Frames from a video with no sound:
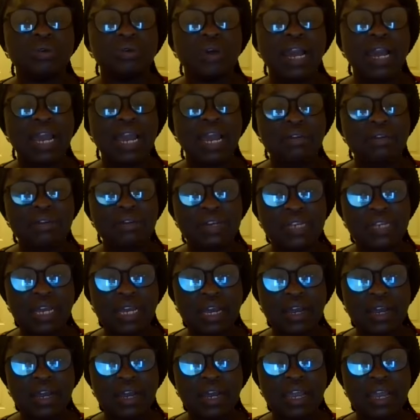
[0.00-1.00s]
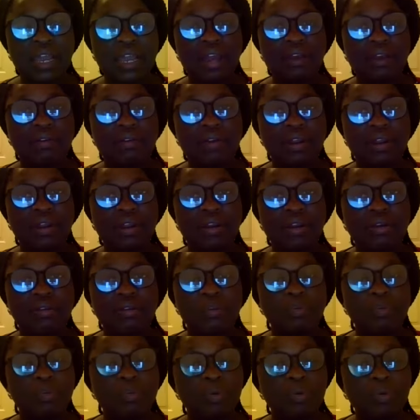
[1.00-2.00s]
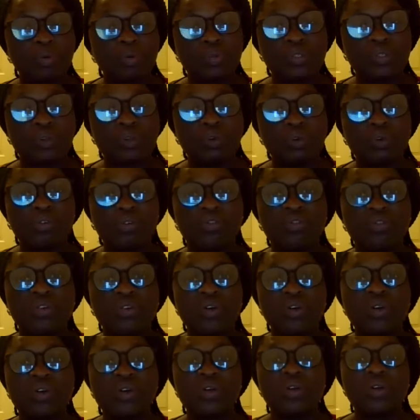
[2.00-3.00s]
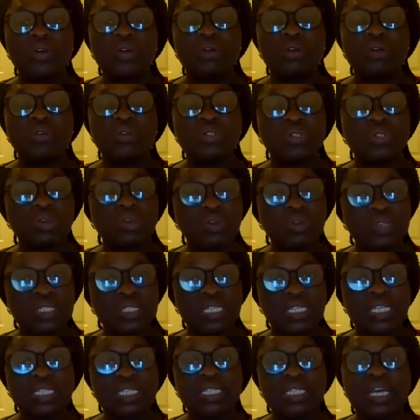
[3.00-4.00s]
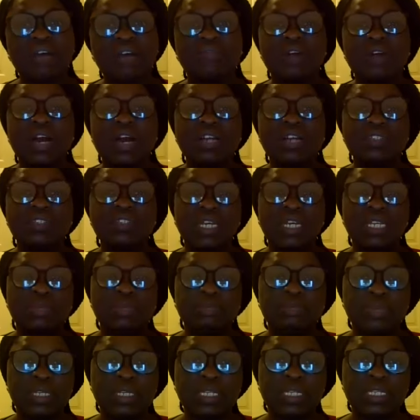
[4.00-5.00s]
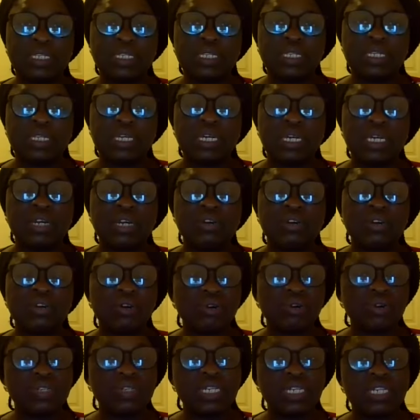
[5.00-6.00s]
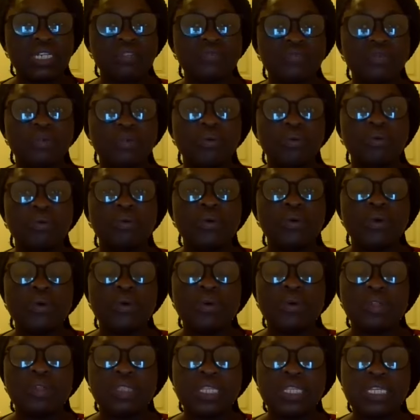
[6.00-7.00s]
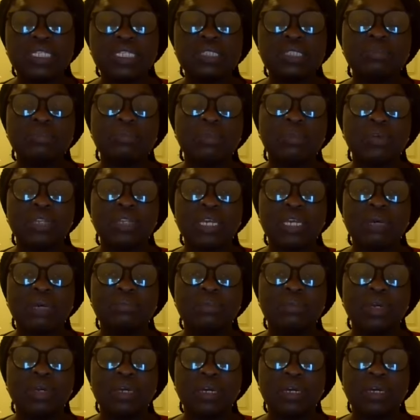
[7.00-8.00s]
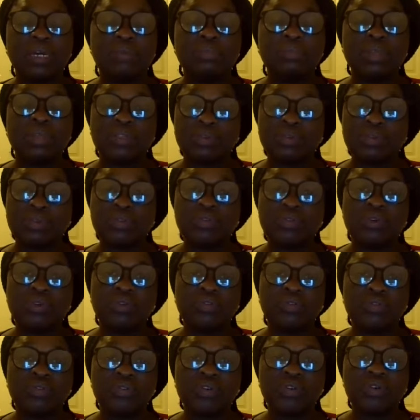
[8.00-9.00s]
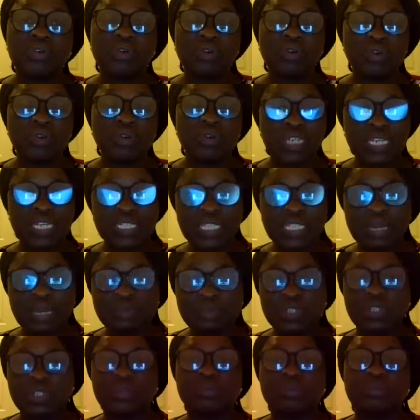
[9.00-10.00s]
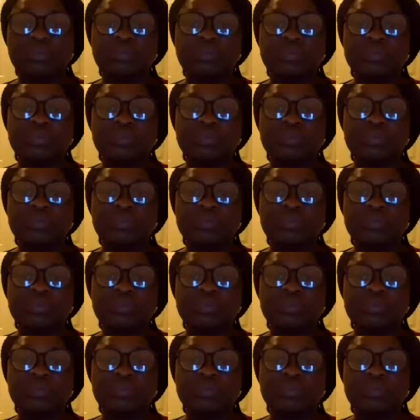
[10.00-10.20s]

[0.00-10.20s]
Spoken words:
higher report of success have actually been recorded for this modern method of contraception.